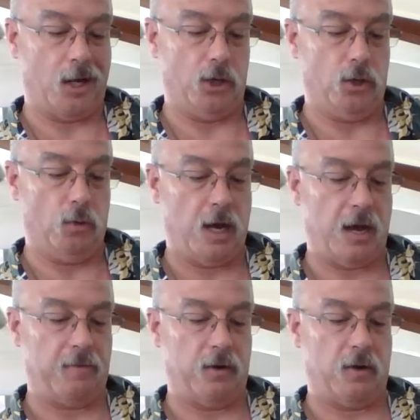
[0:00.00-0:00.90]
I do
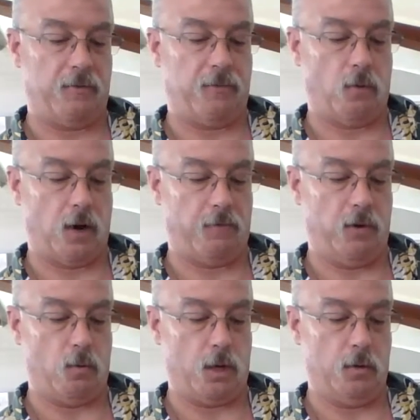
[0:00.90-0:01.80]
have enough for
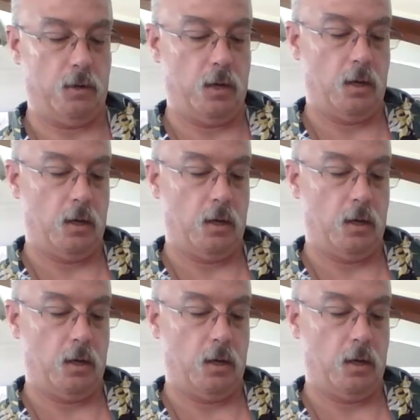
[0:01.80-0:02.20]
everyone.